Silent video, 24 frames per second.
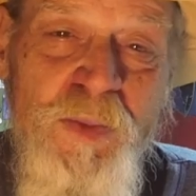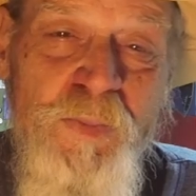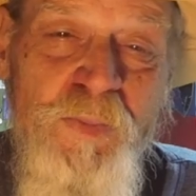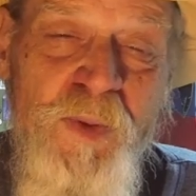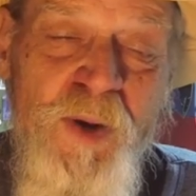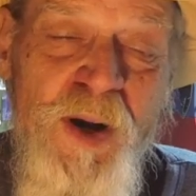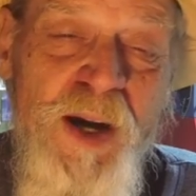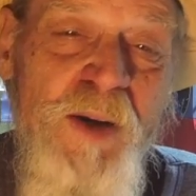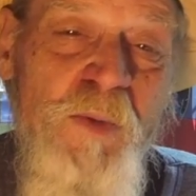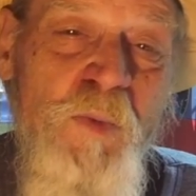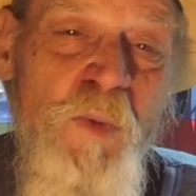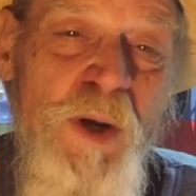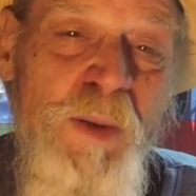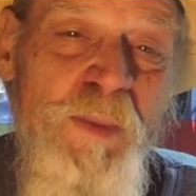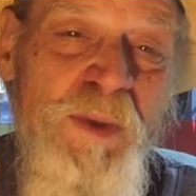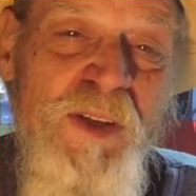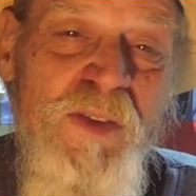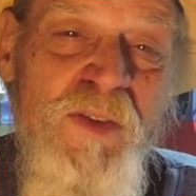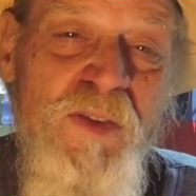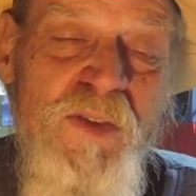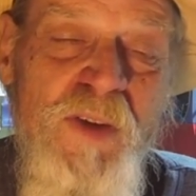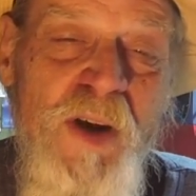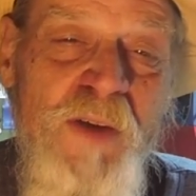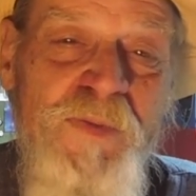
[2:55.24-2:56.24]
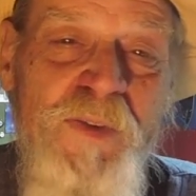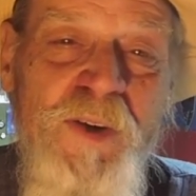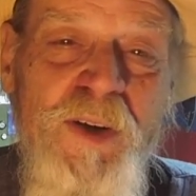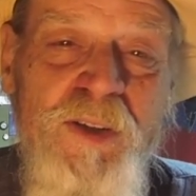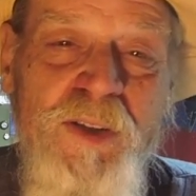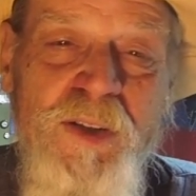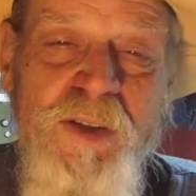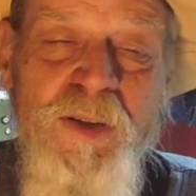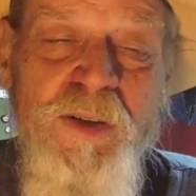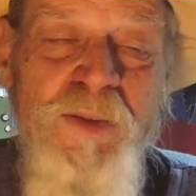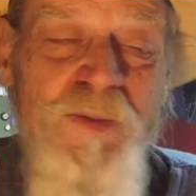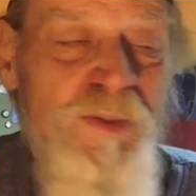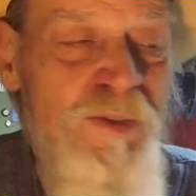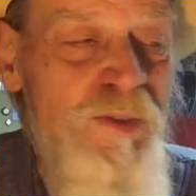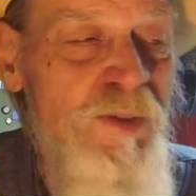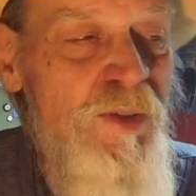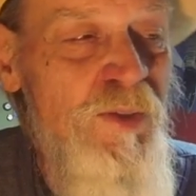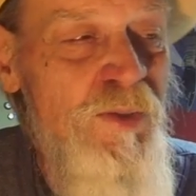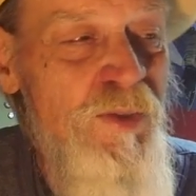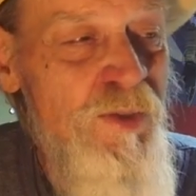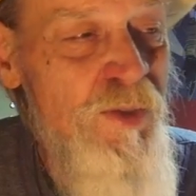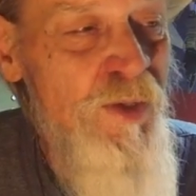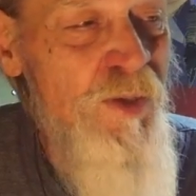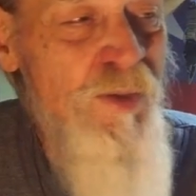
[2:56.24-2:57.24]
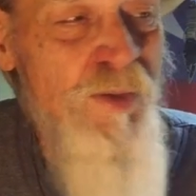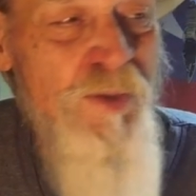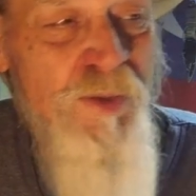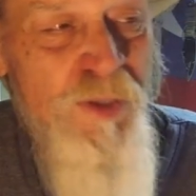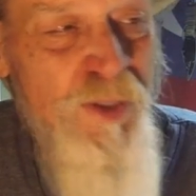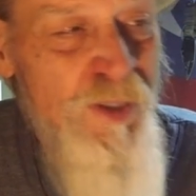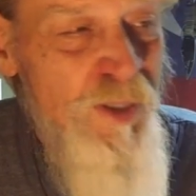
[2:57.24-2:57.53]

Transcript: to bring women's suffrage to, to, to